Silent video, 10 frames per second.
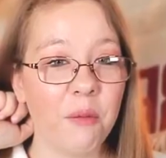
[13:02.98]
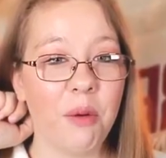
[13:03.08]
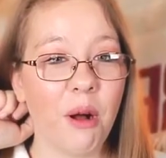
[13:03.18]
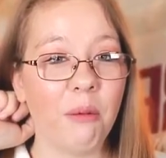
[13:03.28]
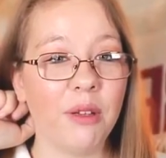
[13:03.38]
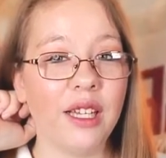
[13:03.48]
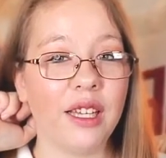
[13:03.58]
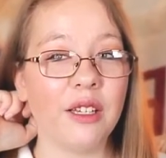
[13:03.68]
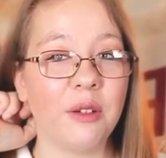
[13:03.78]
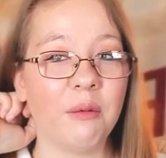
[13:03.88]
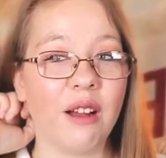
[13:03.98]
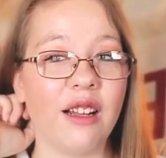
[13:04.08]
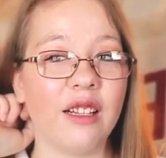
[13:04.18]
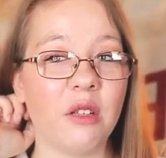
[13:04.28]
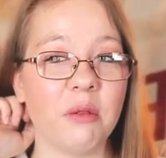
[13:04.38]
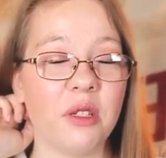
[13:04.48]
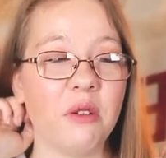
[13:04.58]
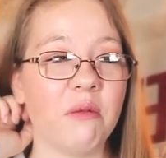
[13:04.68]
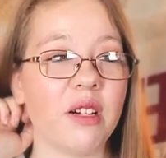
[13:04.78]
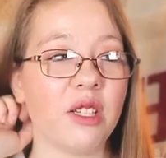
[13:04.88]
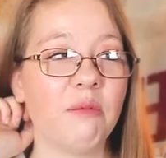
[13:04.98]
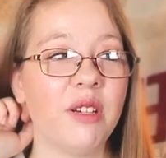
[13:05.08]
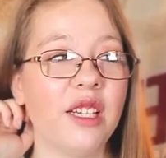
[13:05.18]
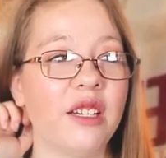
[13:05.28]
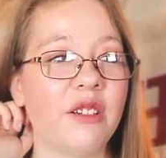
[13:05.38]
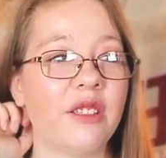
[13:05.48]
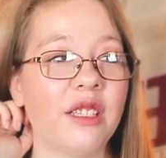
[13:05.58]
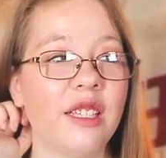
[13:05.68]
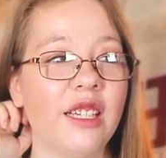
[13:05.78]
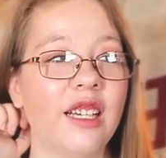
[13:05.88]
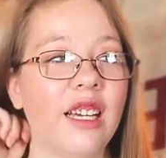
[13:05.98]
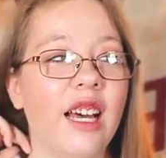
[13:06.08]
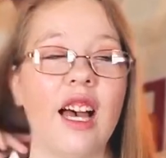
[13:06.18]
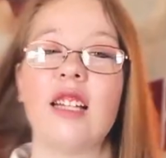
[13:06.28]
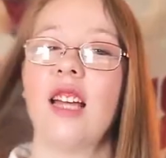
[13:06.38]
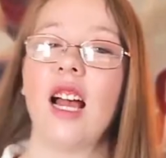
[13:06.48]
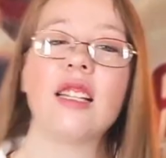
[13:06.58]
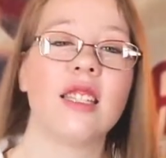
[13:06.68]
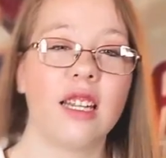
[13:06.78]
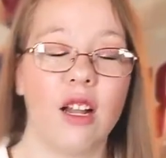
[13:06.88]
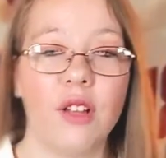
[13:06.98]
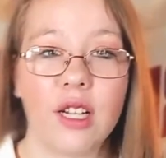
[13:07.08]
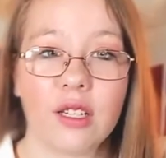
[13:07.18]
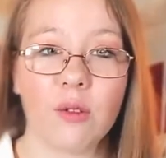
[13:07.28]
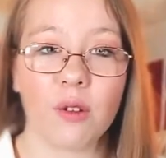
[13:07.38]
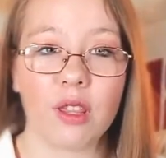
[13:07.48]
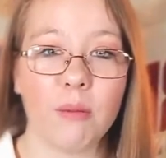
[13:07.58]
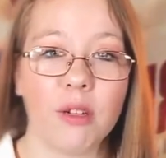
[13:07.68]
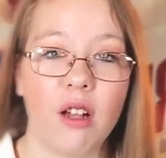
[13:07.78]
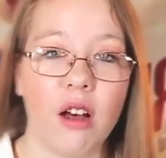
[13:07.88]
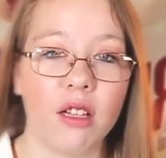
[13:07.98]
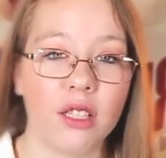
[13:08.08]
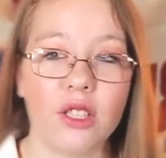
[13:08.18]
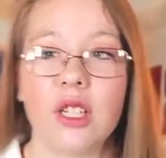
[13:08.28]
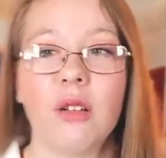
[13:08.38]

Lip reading: Probably writing a little bit too much, but you know, I stand out like a sore thumb in college.